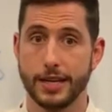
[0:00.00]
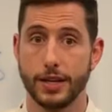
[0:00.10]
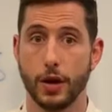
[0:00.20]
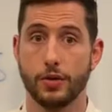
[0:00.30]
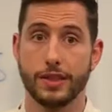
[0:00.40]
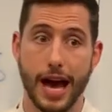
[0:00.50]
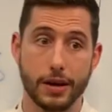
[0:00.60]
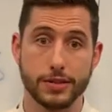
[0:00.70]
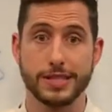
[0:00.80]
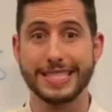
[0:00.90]
You know,
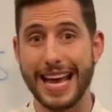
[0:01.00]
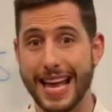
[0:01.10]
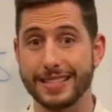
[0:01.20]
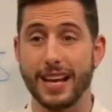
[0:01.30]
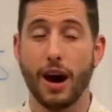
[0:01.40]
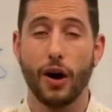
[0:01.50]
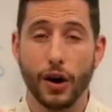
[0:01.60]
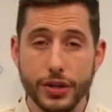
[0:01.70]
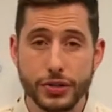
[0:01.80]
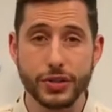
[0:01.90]
thousands, tens,
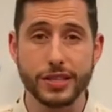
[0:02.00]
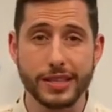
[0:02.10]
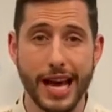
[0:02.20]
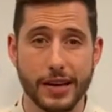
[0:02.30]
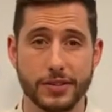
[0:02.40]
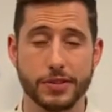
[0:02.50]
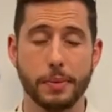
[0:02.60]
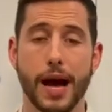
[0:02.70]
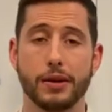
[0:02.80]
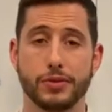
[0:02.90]
hundreds of thousands of
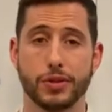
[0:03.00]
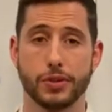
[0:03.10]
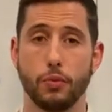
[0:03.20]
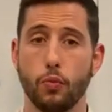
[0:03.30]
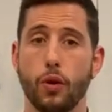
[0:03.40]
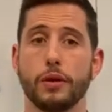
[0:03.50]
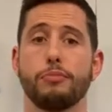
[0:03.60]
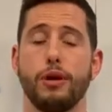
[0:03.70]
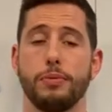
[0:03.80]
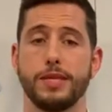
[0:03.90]
pounds just on one
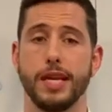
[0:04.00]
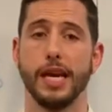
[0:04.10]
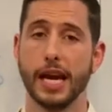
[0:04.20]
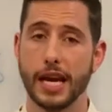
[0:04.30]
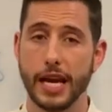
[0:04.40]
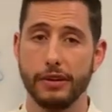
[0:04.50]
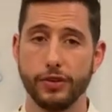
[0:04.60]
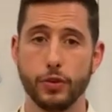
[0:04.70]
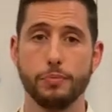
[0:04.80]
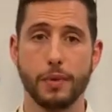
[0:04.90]
property if
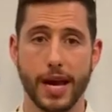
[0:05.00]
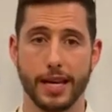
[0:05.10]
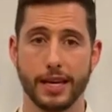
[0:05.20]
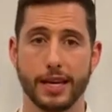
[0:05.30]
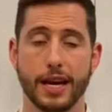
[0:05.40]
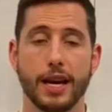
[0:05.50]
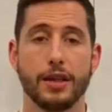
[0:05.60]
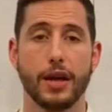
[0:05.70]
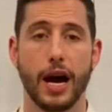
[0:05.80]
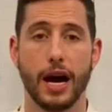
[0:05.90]
you make
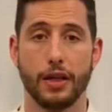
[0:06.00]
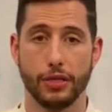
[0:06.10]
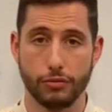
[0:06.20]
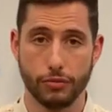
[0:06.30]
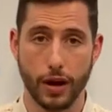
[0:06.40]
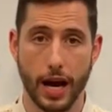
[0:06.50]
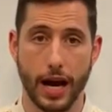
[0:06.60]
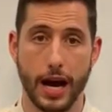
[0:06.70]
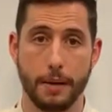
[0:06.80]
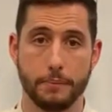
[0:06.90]
uh, the
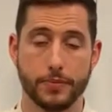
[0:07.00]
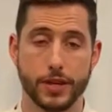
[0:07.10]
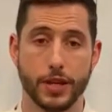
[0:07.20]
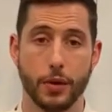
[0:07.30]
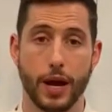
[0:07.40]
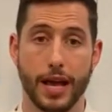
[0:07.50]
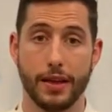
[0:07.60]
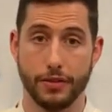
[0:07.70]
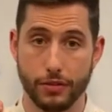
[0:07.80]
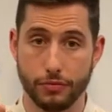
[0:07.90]
uh, you know
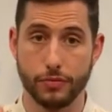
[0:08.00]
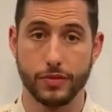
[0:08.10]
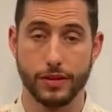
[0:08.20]
the, the